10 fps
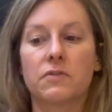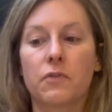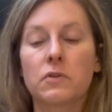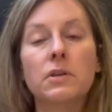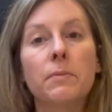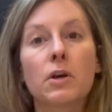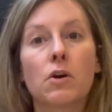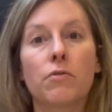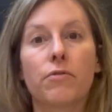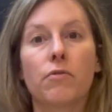First, I'm going to
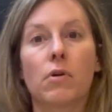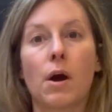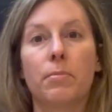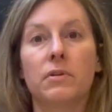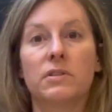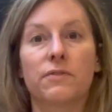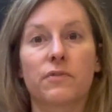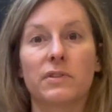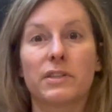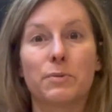go through a couple of
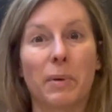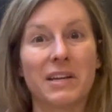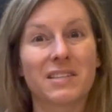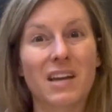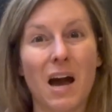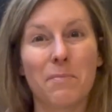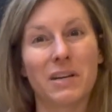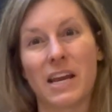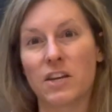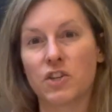different spice
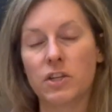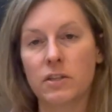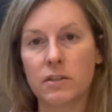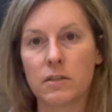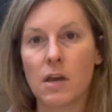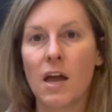combinations,